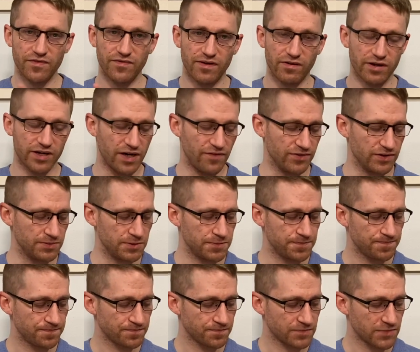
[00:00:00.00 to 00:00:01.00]
very comfortable.
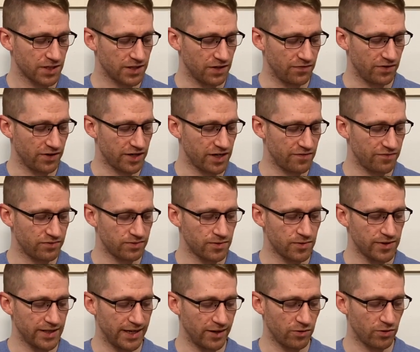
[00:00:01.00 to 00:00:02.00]
They're very comfortable,
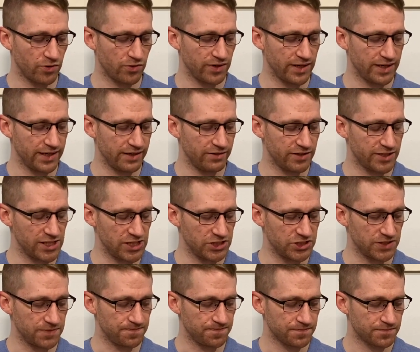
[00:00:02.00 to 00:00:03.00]
they don't create
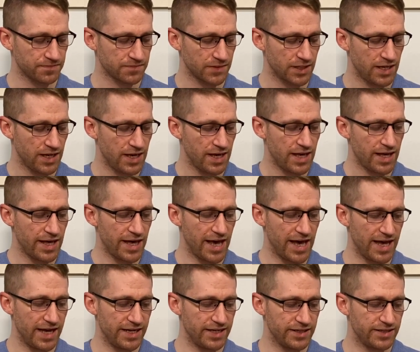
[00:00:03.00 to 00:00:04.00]
irritation,
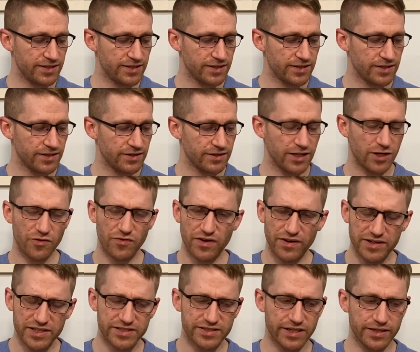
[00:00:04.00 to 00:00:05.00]
and they're
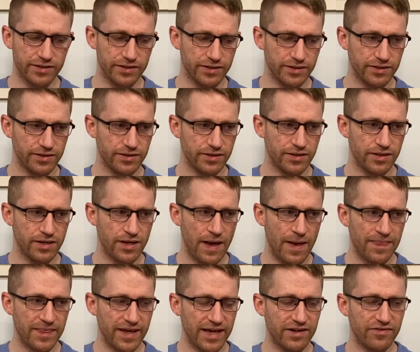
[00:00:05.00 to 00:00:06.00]
very subtle.
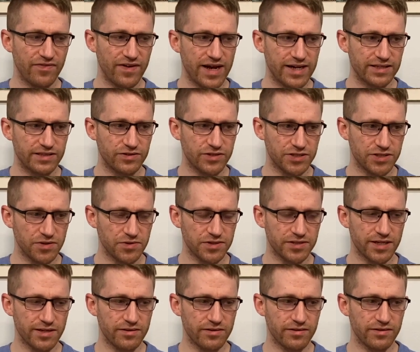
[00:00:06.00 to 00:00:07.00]
In fact, they're so
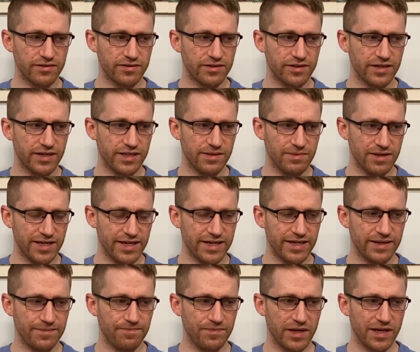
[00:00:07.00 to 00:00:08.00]
subtle in the
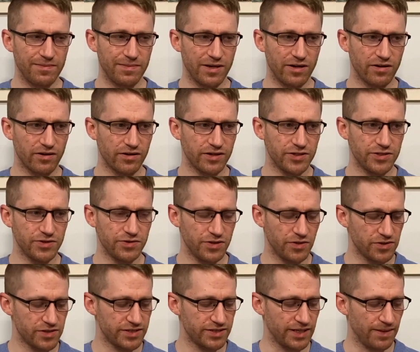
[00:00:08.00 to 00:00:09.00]
beginning, it can be hard to
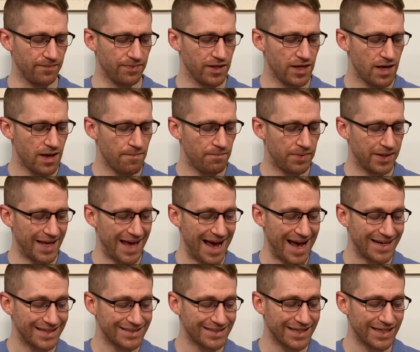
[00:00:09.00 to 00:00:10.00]
notice them. But
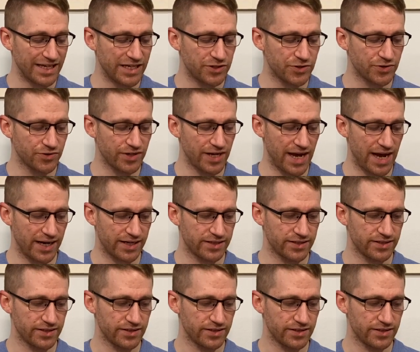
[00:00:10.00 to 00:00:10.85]
as they interact